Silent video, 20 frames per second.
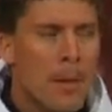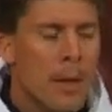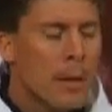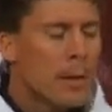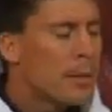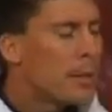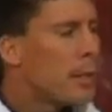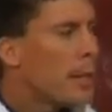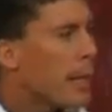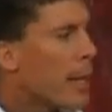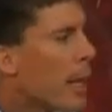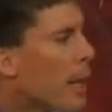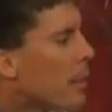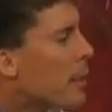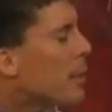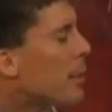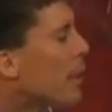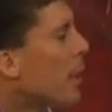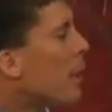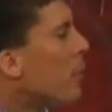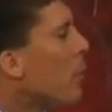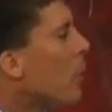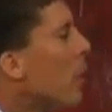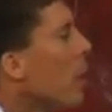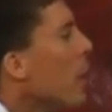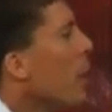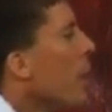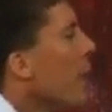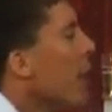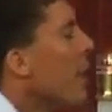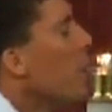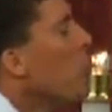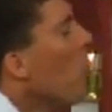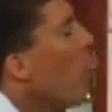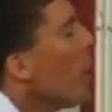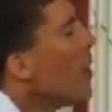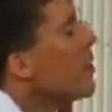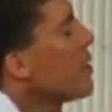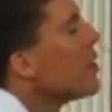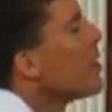You see, again, the devil, he
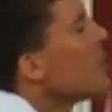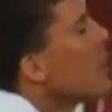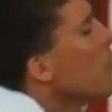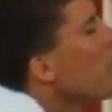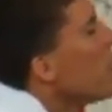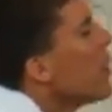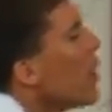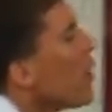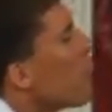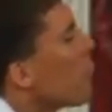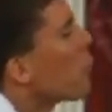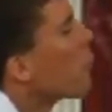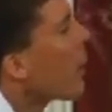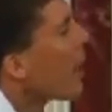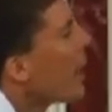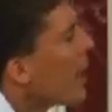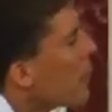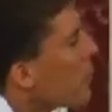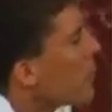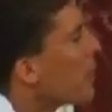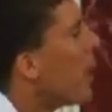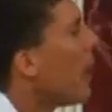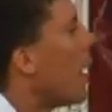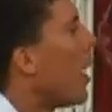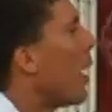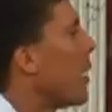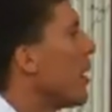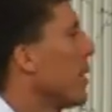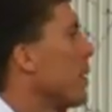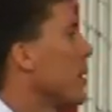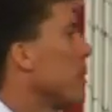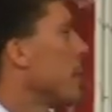wants us to be afraid of God.